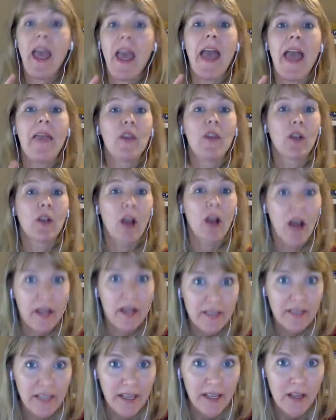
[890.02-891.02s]
and their
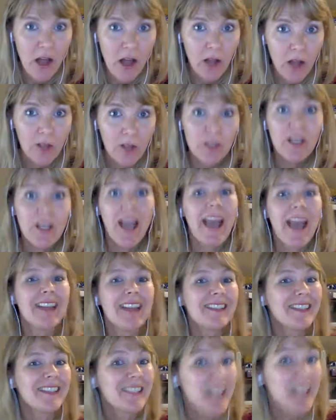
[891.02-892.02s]
content knowledge.
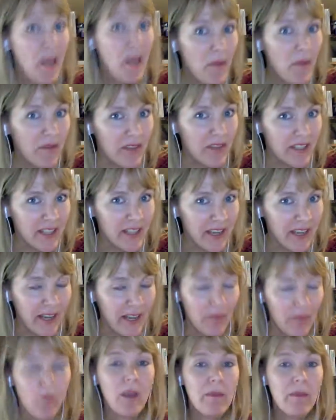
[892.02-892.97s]
And some of the time,